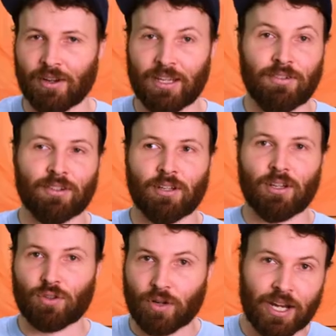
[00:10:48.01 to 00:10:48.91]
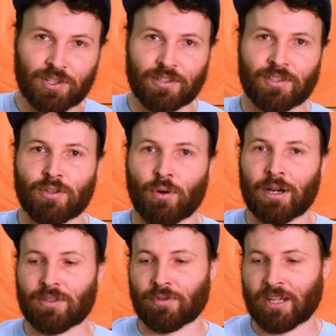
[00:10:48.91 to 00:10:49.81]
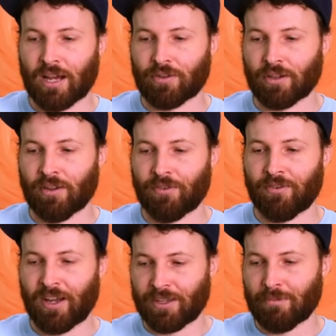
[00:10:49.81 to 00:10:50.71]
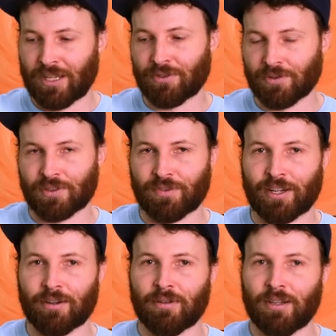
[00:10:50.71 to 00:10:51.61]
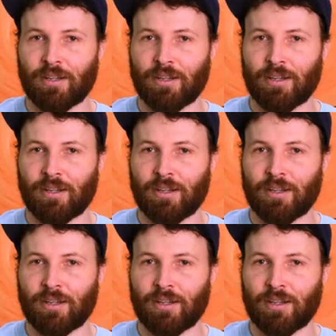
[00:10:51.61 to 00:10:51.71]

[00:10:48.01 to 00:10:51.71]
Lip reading: know, even crashes always recover if the fundamentals are there.